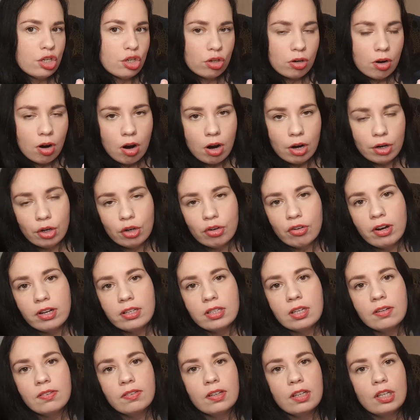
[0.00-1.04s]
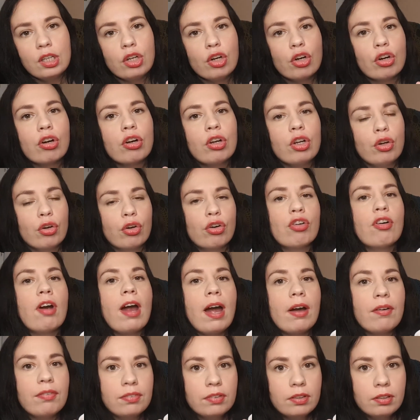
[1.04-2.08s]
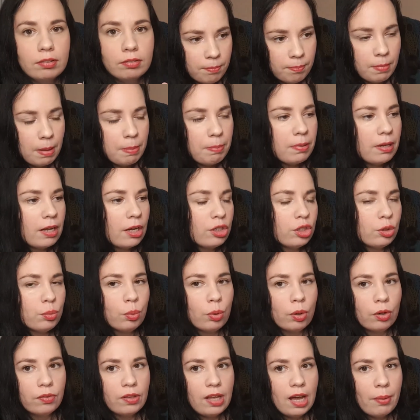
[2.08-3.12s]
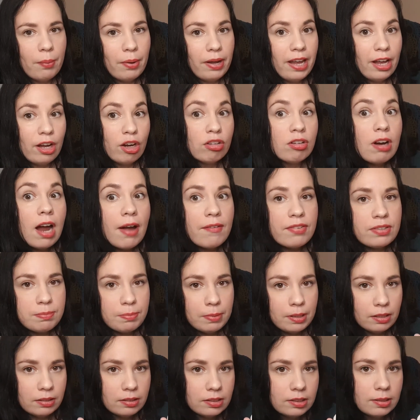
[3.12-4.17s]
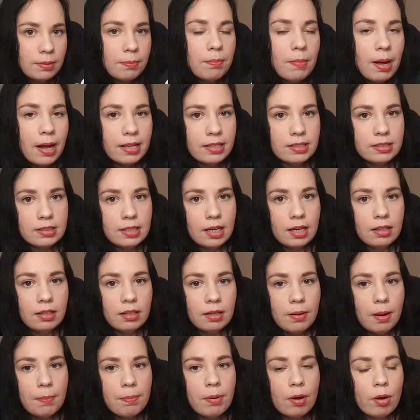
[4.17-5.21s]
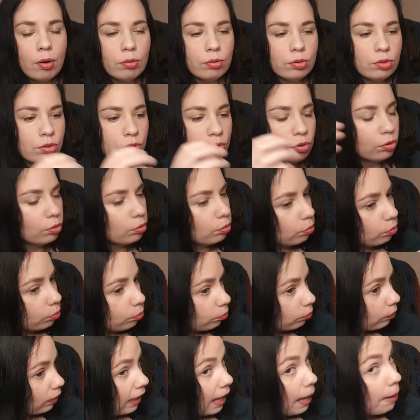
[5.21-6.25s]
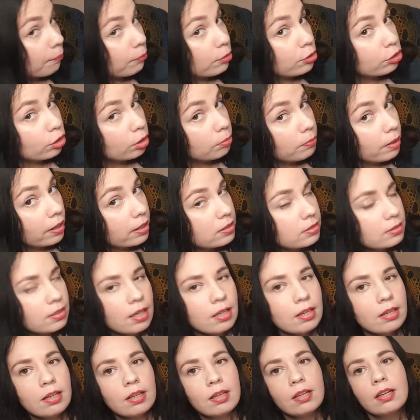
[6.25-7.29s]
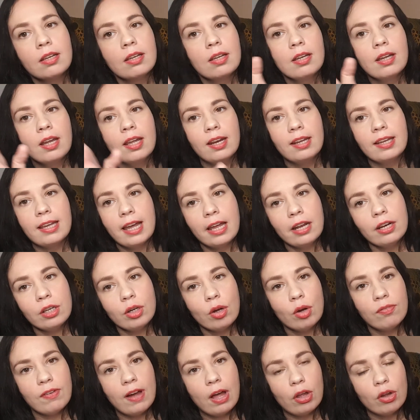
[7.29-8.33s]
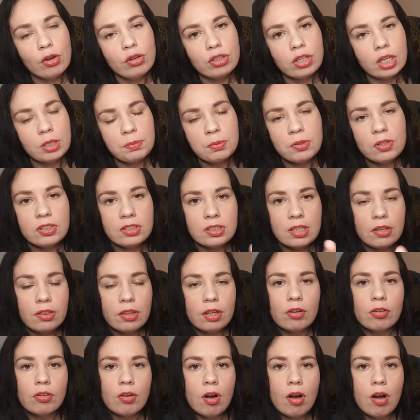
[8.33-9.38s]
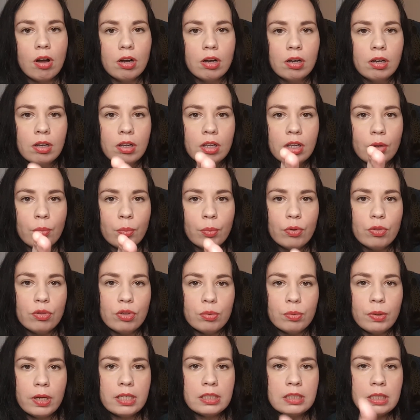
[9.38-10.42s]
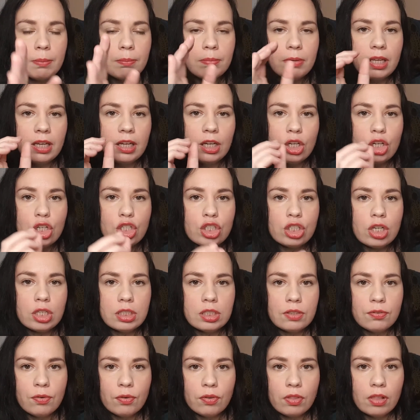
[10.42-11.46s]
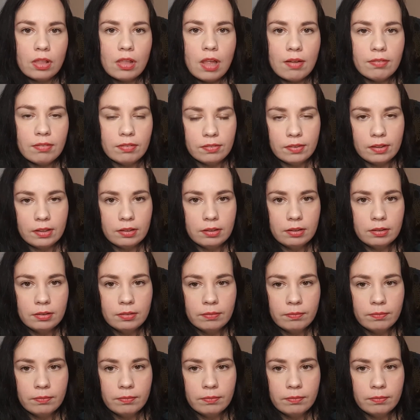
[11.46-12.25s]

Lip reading: your art, your creativity, your craft? Maybe I should word it that way, a craftsman's mindset, opposed to an amateur mindset. And again, no value judgment. There's nothing wrong with doing something just for the love of it,